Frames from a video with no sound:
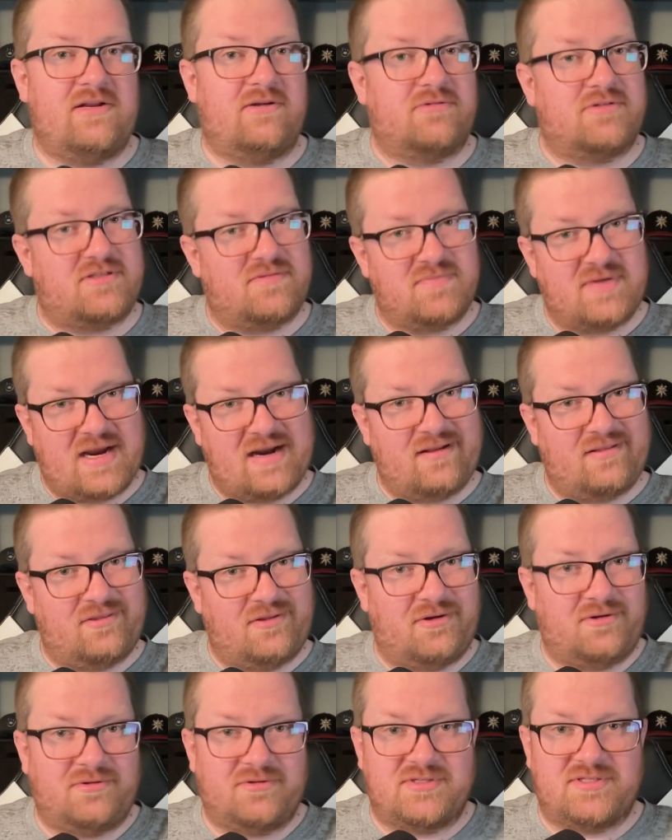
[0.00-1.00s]
some kind of
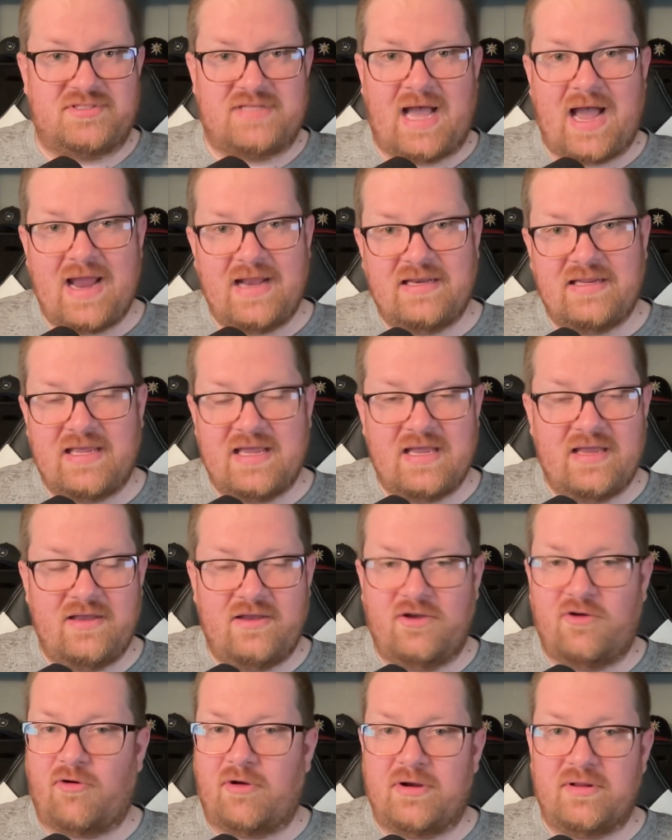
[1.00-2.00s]
little side
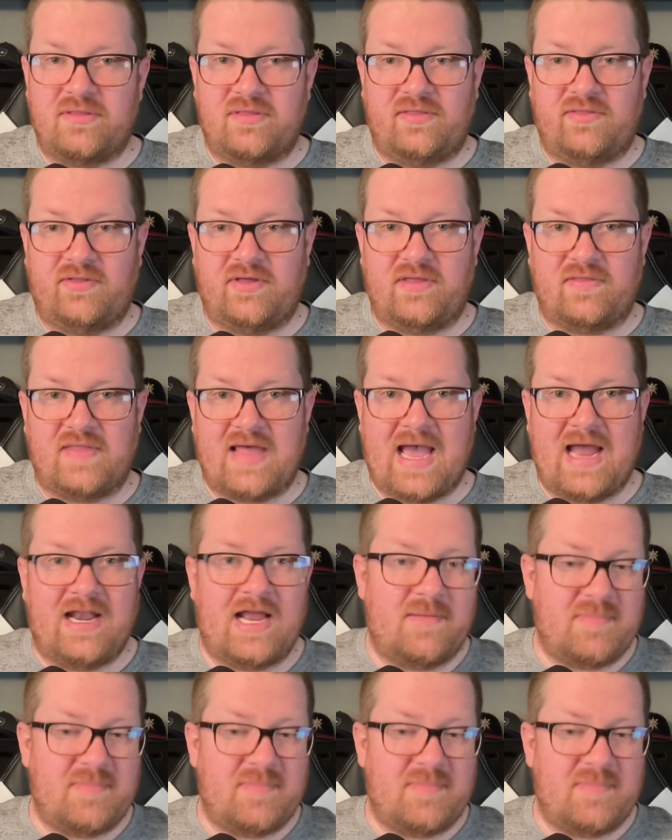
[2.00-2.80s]
gig or anything like that.